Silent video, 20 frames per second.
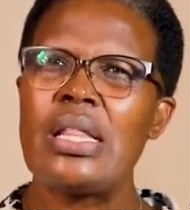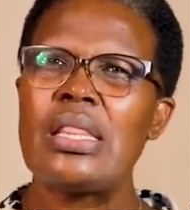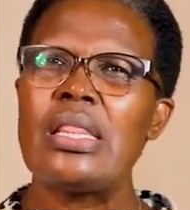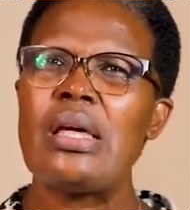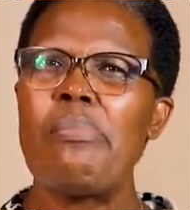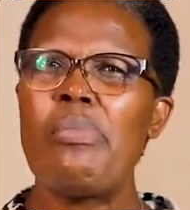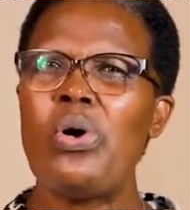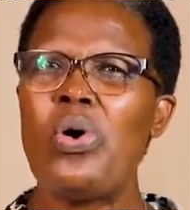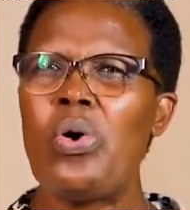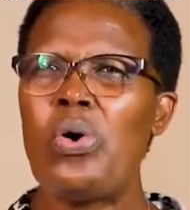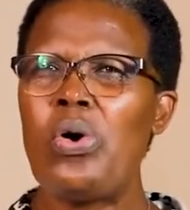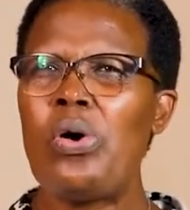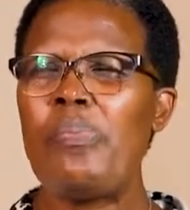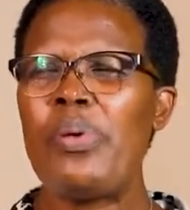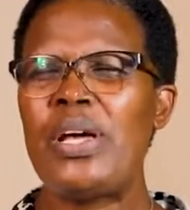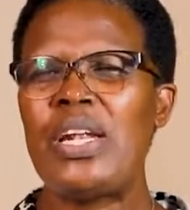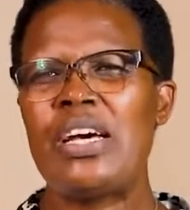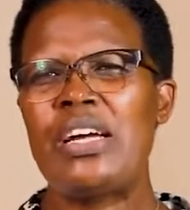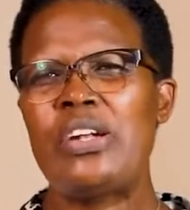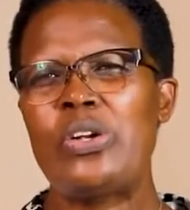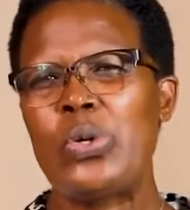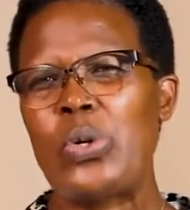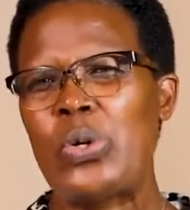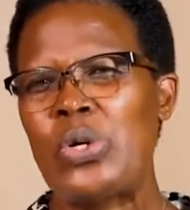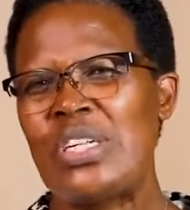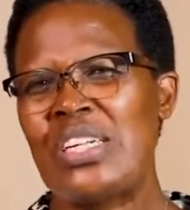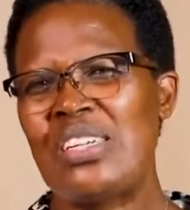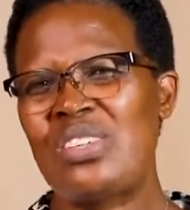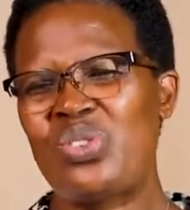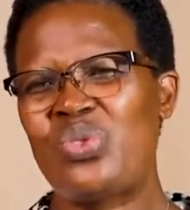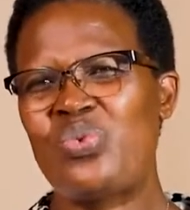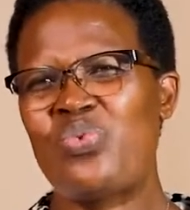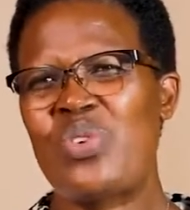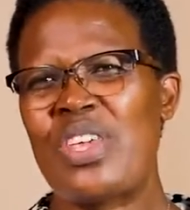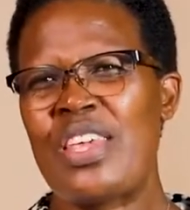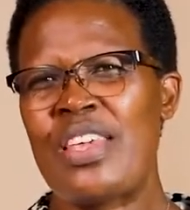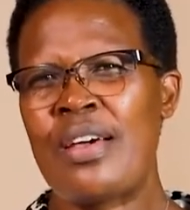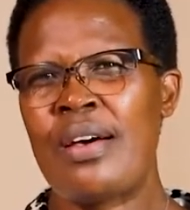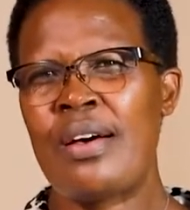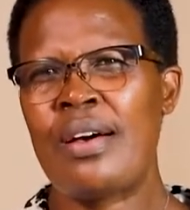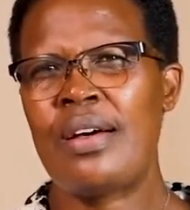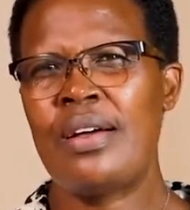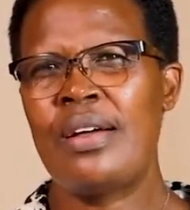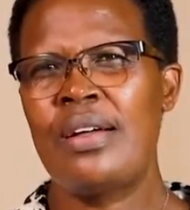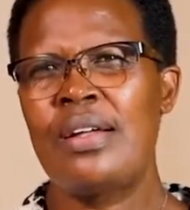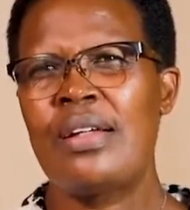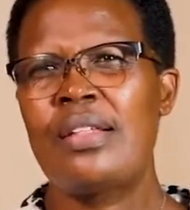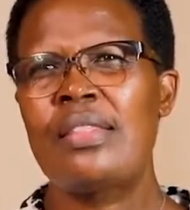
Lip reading: the more open and honest we are,